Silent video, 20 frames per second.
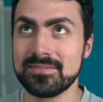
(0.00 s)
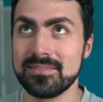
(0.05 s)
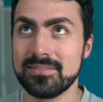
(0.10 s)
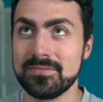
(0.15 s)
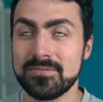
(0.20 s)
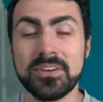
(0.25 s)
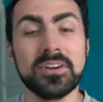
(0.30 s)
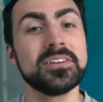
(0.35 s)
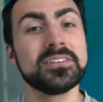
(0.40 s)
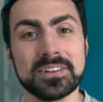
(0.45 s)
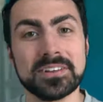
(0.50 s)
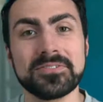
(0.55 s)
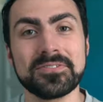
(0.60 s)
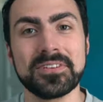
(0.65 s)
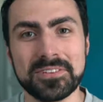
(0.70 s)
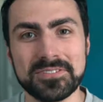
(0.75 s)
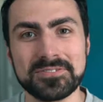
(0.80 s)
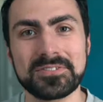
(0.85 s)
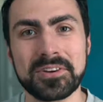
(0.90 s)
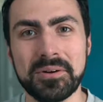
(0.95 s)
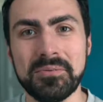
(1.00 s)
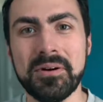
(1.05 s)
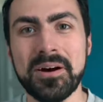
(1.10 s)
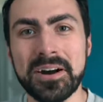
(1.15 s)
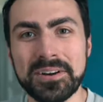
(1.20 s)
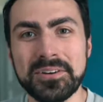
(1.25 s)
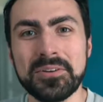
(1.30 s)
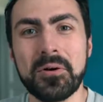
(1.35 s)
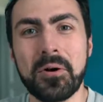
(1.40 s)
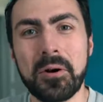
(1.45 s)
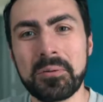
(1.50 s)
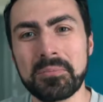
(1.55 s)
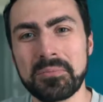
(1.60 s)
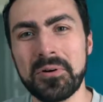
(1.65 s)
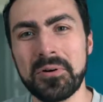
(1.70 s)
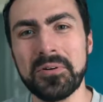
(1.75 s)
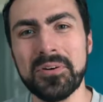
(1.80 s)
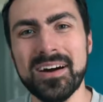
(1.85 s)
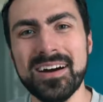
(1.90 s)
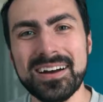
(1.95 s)
very different from a
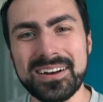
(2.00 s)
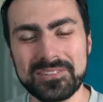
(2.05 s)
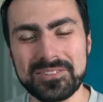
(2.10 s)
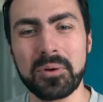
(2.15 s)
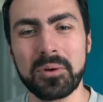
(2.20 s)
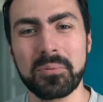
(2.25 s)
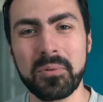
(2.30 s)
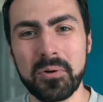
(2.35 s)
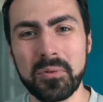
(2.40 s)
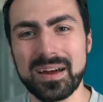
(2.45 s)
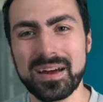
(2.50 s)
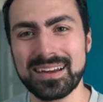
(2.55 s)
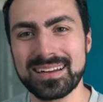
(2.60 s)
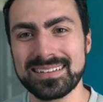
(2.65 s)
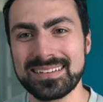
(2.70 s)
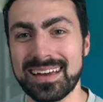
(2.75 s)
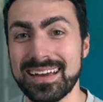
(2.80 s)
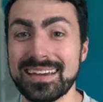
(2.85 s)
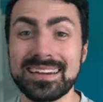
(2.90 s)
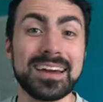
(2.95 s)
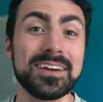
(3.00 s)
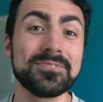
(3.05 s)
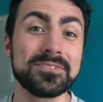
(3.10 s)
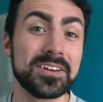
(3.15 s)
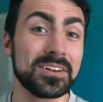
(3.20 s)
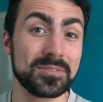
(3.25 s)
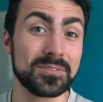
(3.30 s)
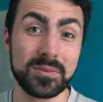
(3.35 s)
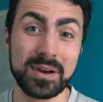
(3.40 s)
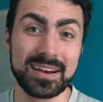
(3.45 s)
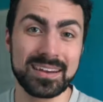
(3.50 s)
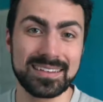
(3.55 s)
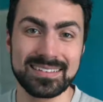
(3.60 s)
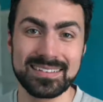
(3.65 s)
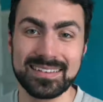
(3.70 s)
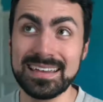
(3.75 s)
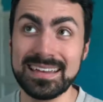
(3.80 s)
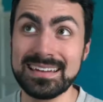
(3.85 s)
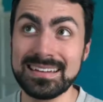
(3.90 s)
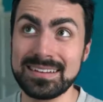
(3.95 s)
normal wedding day. And I've done
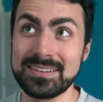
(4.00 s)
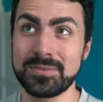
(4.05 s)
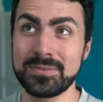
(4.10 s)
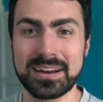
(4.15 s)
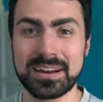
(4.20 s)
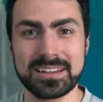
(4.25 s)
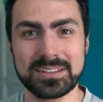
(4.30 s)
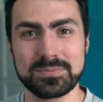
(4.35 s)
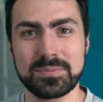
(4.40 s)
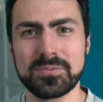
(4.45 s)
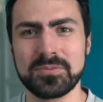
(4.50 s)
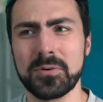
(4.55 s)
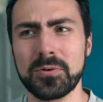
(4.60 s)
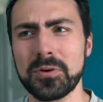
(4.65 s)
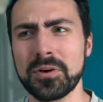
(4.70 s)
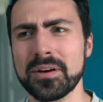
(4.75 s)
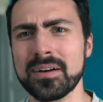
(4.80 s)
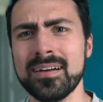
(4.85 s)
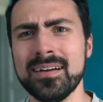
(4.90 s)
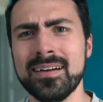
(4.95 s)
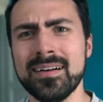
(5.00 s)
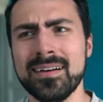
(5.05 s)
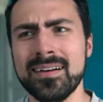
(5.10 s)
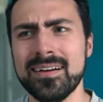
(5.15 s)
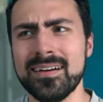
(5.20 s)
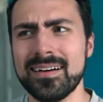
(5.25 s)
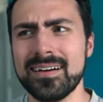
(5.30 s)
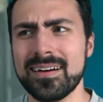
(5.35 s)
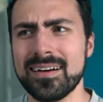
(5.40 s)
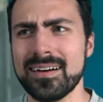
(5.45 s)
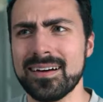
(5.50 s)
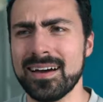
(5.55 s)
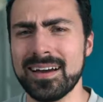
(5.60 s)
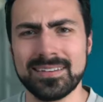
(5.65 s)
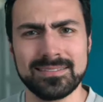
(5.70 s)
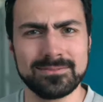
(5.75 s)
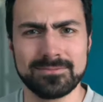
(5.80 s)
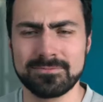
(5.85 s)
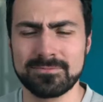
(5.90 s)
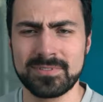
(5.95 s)
Indian weddings before. I
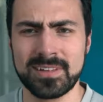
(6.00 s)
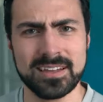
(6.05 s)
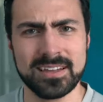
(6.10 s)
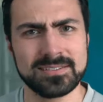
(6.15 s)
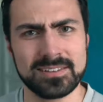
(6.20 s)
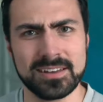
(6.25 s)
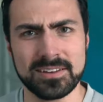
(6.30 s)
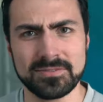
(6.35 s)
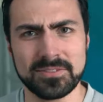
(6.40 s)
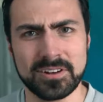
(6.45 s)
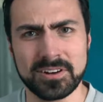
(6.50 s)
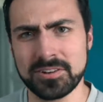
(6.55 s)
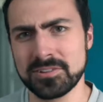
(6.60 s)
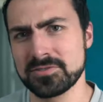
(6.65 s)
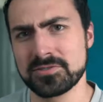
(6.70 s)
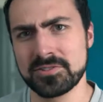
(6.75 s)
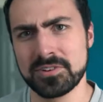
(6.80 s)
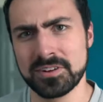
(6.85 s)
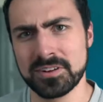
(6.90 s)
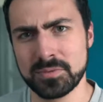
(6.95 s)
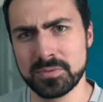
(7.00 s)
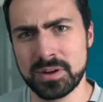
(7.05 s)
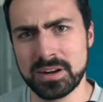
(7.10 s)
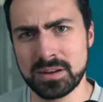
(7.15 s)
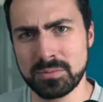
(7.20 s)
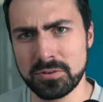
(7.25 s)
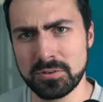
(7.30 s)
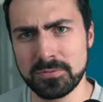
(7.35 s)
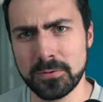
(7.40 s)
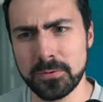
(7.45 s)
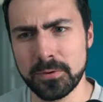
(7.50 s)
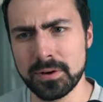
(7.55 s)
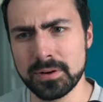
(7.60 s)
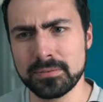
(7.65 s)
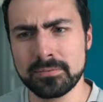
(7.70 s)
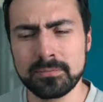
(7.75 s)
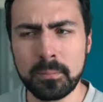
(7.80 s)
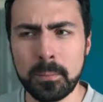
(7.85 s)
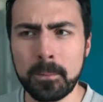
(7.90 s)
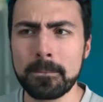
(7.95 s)
can't say I've done an Australian wedding before,
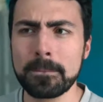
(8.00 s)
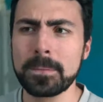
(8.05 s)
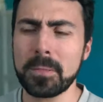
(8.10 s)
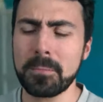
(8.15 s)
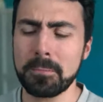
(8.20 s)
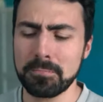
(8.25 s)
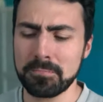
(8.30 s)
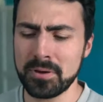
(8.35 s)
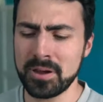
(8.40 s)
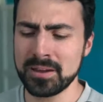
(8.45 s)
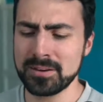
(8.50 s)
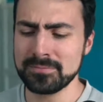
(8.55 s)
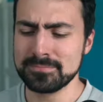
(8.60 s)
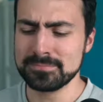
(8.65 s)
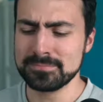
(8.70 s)
but